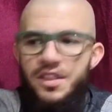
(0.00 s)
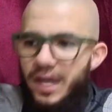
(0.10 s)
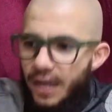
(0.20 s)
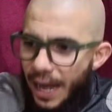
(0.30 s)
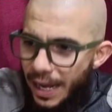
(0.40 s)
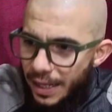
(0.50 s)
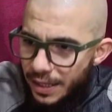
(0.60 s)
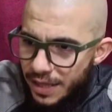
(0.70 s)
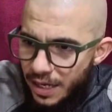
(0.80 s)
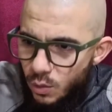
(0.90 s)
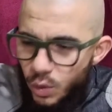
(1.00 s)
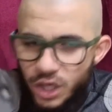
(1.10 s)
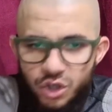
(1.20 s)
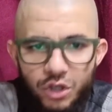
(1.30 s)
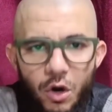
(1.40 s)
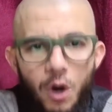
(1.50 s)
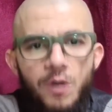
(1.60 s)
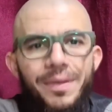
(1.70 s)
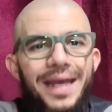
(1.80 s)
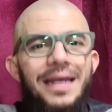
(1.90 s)
then we should
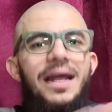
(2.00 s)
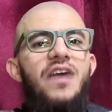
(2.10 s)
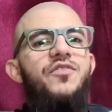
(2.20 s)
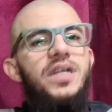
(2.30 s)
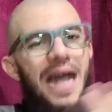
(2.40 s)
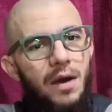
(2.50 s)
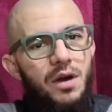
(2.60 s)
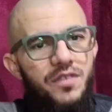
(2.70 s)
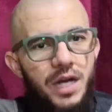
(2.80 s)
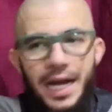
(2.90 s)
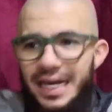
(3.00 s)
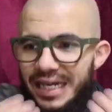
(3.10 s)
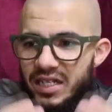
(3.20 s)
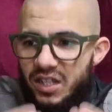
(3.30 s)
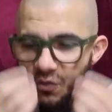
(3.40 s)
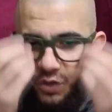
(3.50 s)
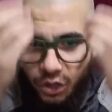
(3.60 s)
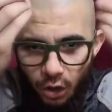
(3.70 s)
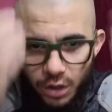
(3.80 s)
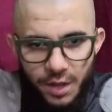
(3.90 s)
all make an effort. However, at least if
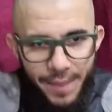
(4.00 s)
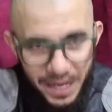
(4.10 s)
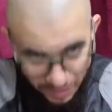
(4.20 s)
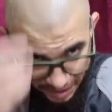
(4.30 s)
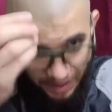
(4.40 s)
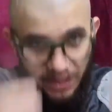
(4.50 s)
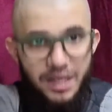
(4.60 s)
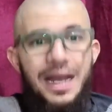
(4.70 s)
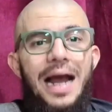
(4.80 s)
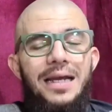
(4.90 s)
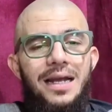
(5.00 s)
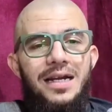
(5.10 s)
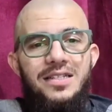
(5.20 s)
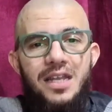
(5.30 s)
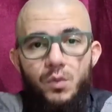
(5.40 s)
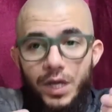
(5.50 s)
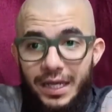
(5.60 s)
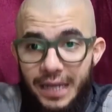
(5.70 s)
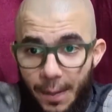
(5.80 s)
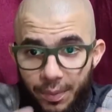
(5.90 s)
we know the basics and the guidelines, then we
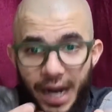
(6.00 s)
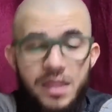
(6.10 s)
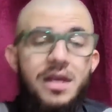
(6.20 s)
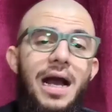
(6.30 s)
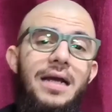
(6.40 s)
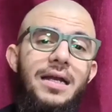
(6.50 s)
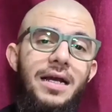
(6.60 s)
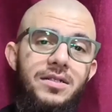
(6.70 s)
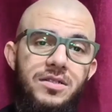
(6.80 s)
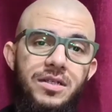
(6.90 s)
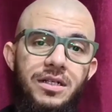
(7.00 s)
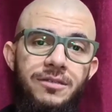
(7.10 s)
can apply the guidelines.